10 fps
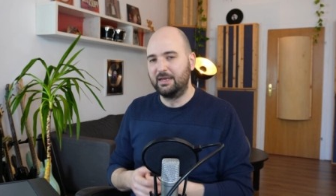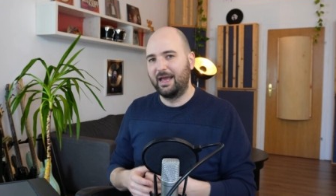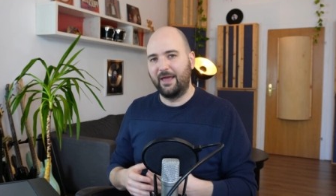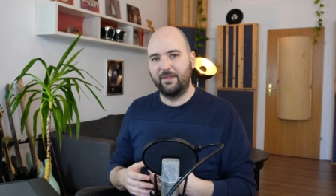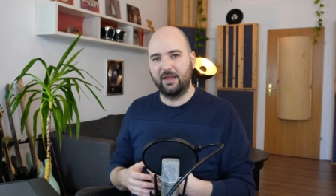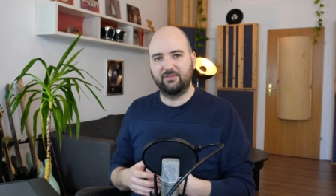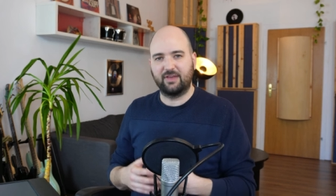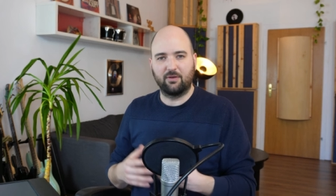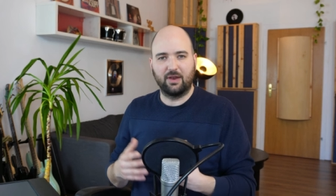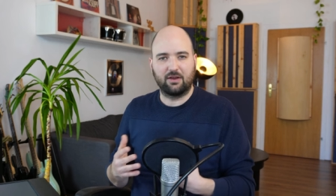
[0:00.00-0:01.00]
and they
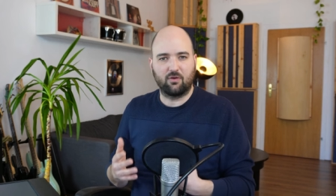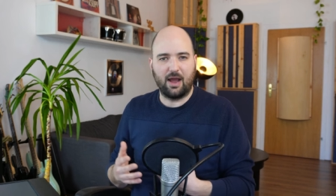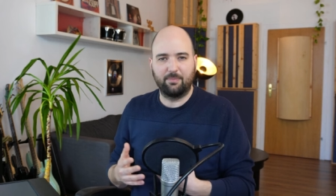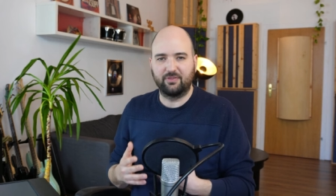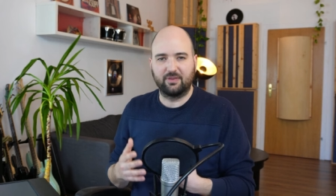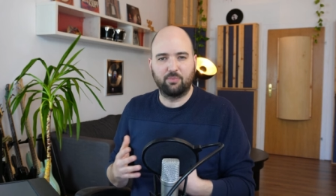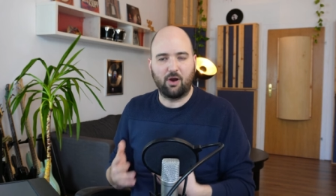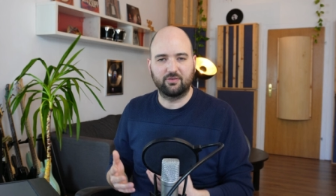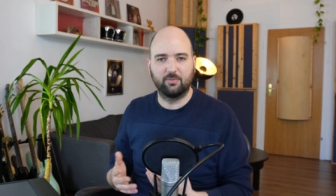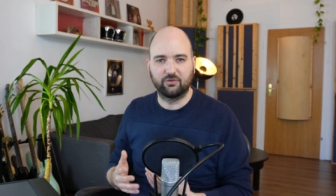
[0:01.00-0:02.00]
sound like crap. It's
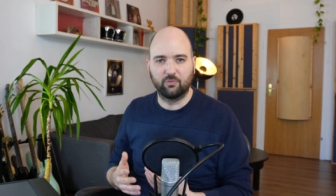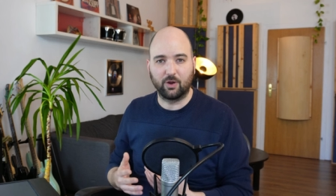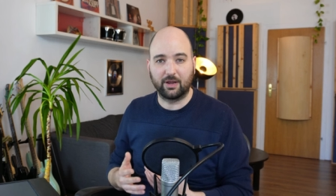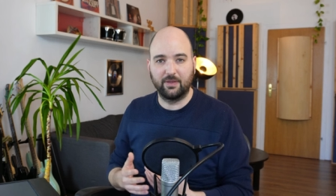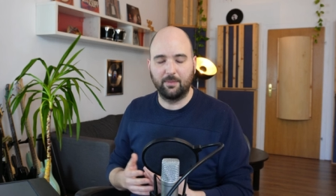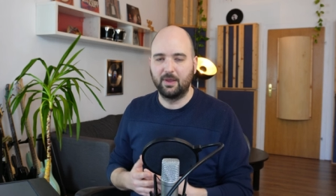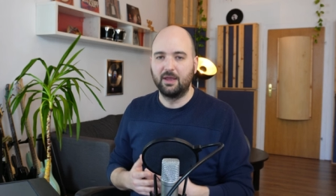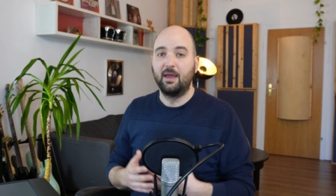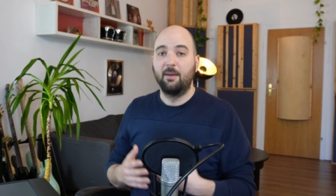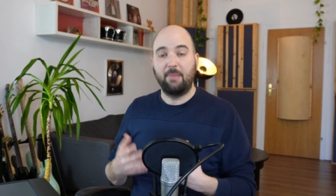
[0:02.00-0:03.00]
impossible to work in them.
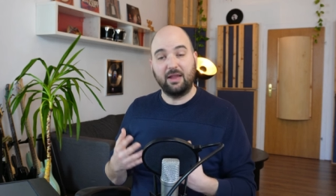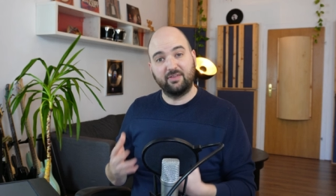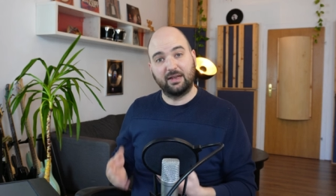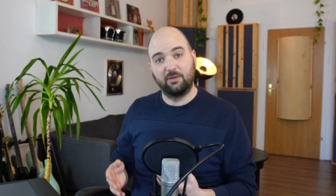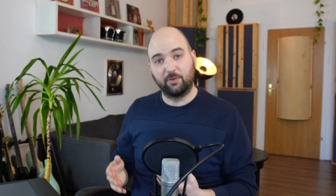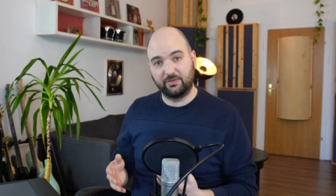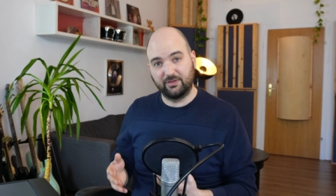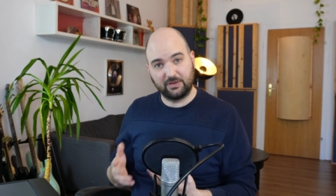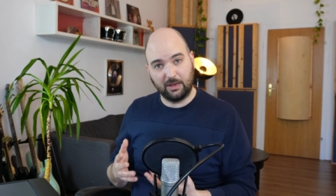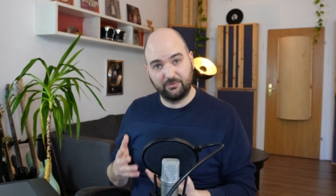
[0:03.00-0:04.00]
Basically, what this
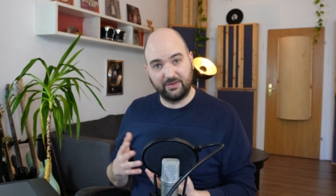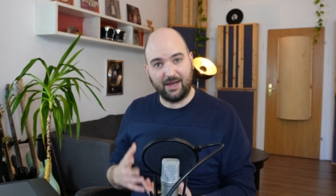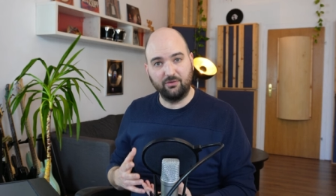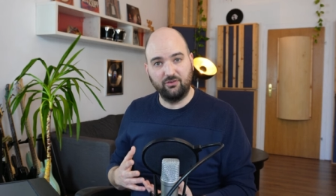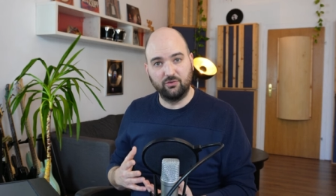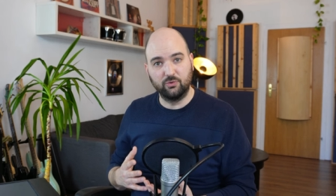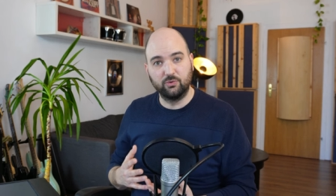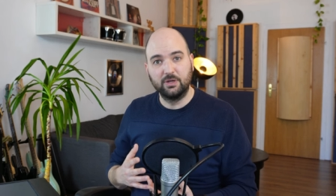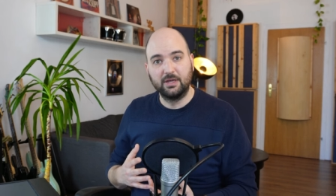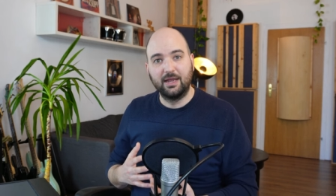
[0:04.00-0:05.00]
comes down to
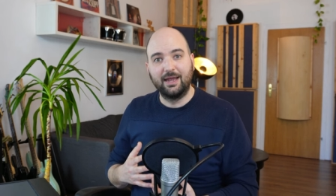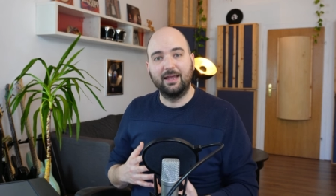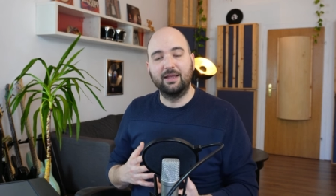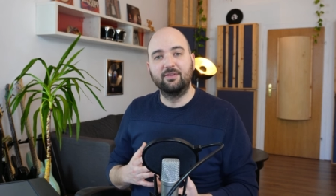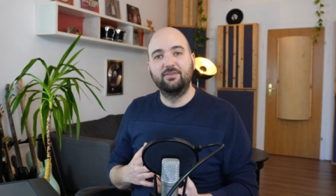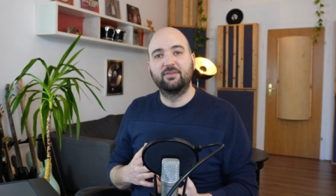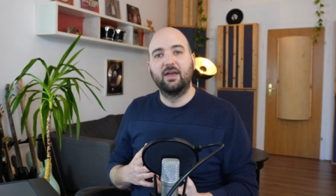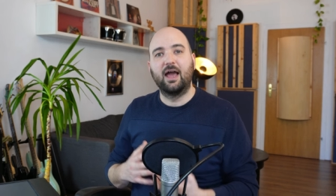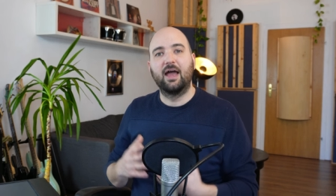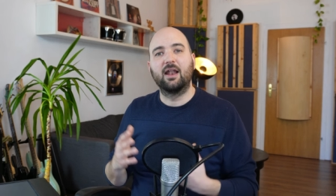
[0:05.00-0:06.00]
is
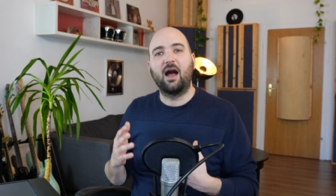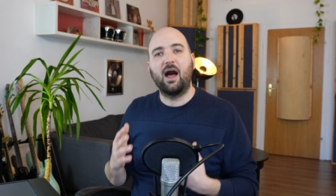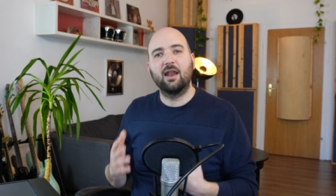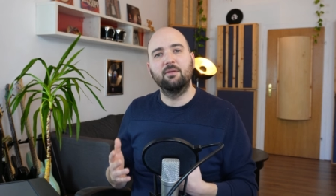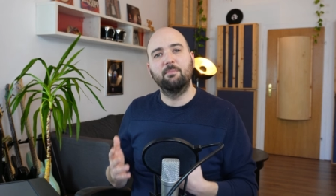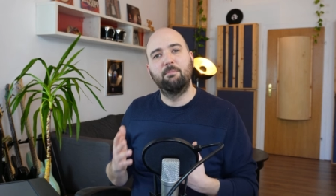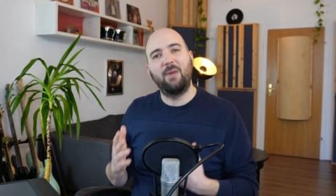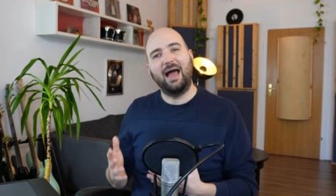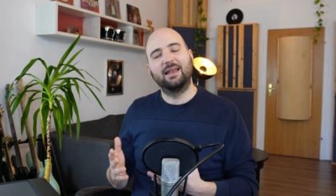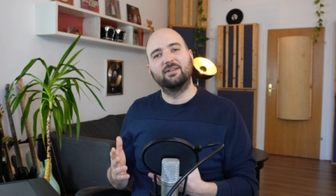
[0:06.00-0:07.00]
an
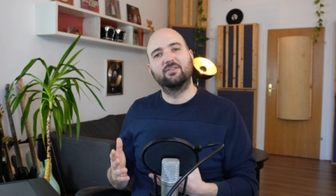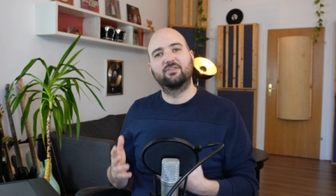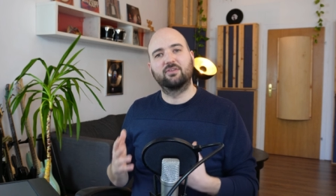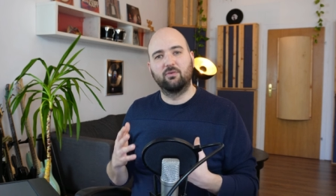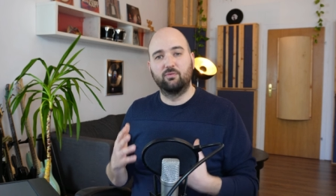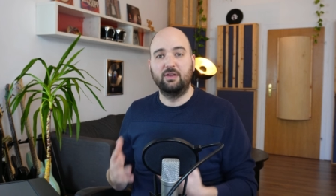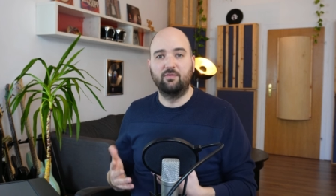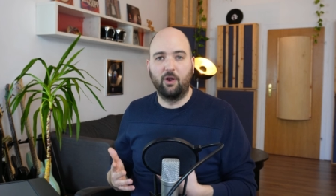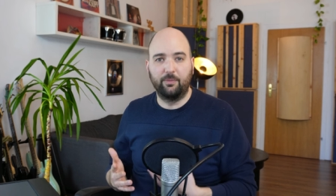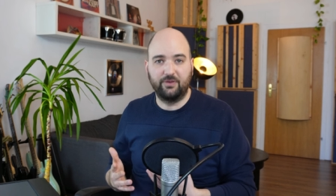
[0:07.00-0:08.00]
unbalanced
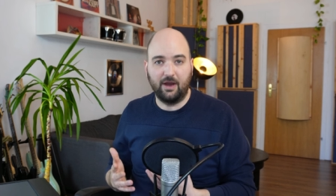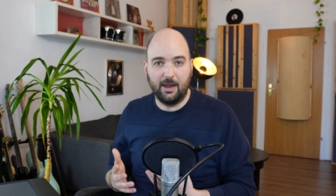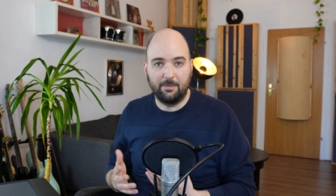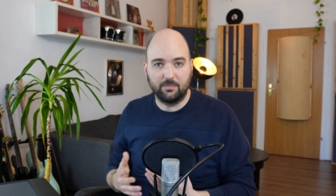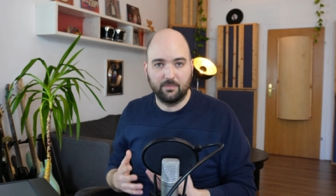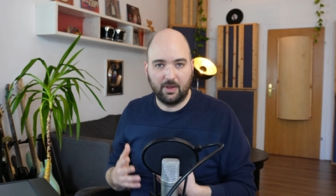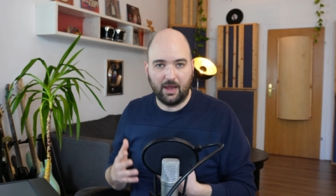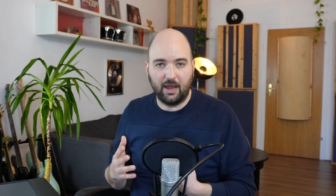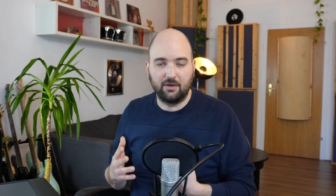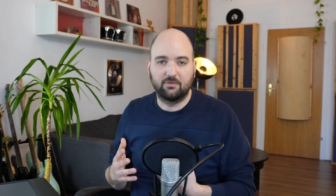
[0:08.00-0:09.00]
reverb time.
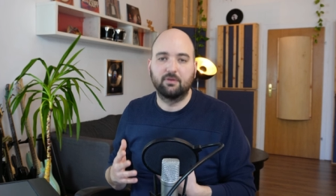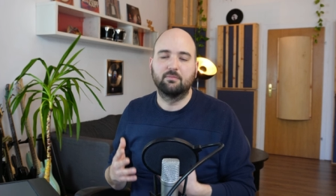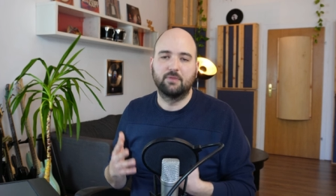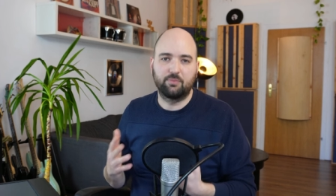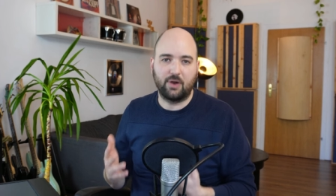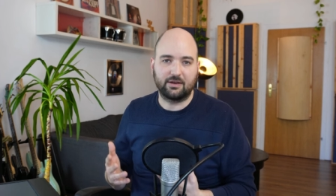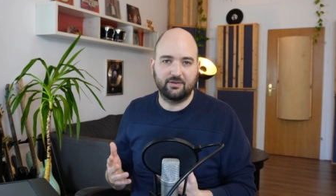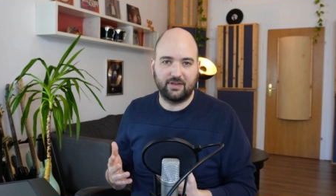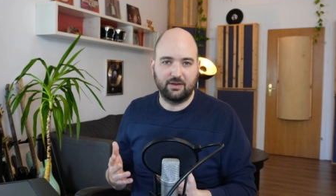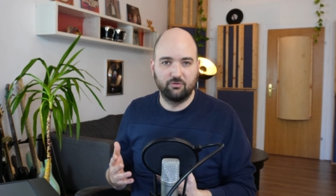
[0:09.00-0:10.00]
And in practice,
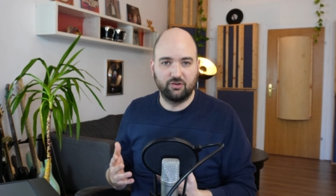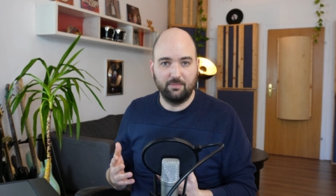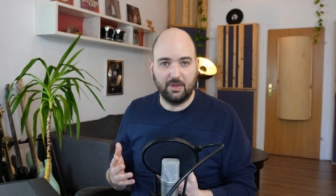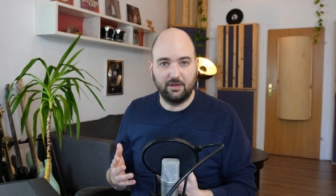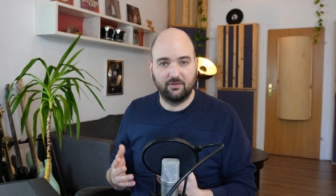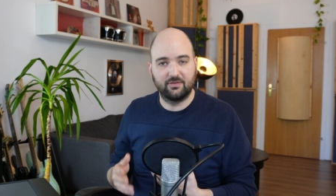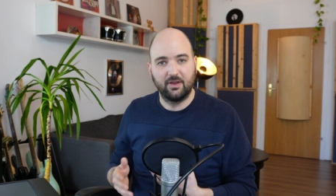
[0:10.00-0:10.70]
that usually means